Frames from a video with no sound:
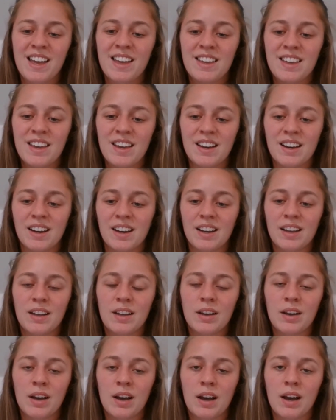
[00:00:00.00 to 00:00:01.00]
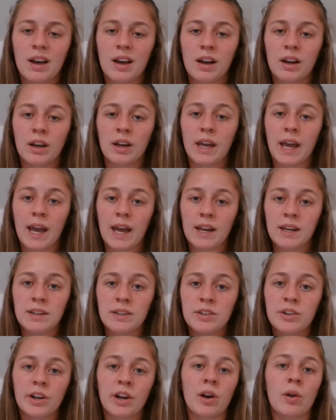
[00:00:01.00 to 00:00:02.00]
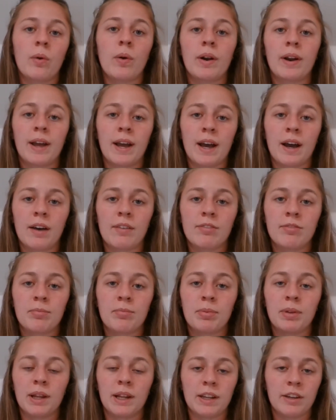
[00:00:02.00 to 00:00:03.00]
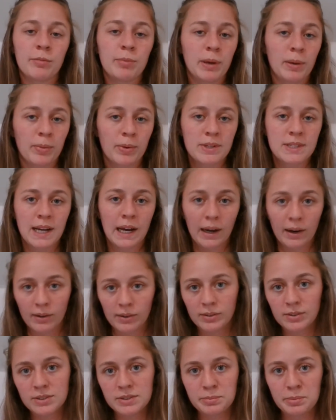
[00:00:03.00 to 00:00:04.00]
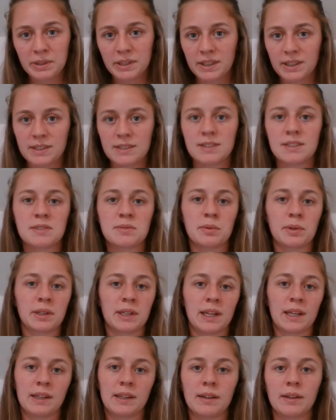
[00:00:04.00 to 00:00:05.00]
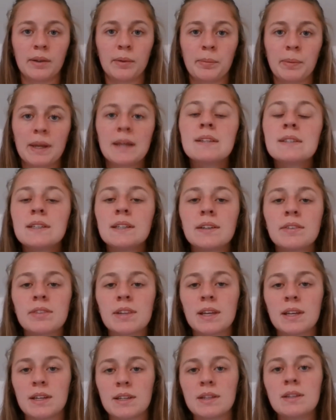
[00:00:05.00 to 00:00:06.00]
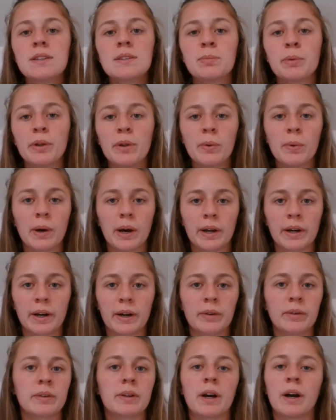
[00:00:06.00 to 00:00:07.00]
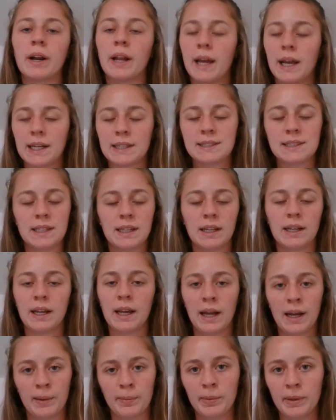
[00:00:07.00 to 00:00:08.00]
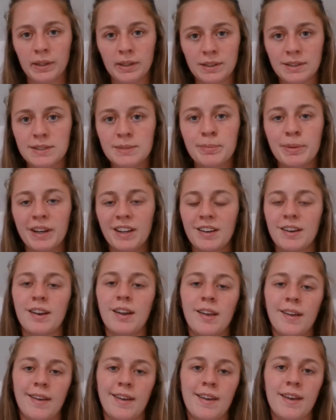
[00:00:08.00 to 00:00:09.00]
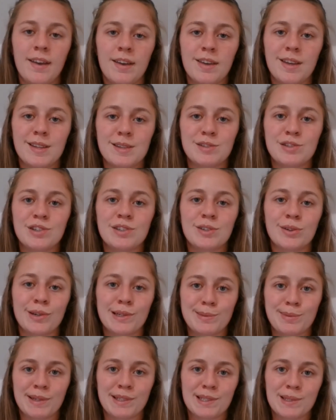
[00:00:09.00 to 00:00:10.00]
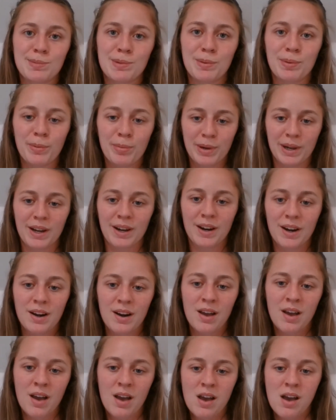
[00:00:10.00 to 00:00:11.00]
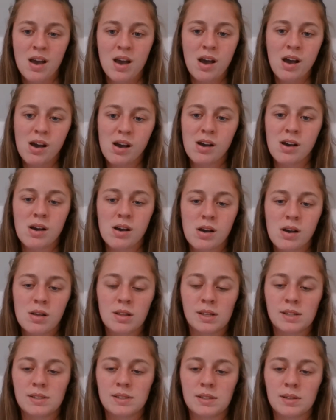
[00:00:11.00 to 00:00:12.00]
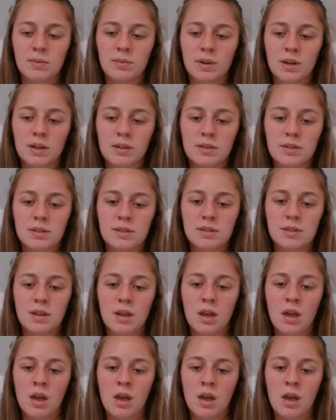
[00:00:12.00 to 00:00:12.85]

yeah, again, you're going to want to have plenty of paper towels because this one can be a little messy if they spill the water on accident. It happens, but it's just always best to be prepared. Let's see what else.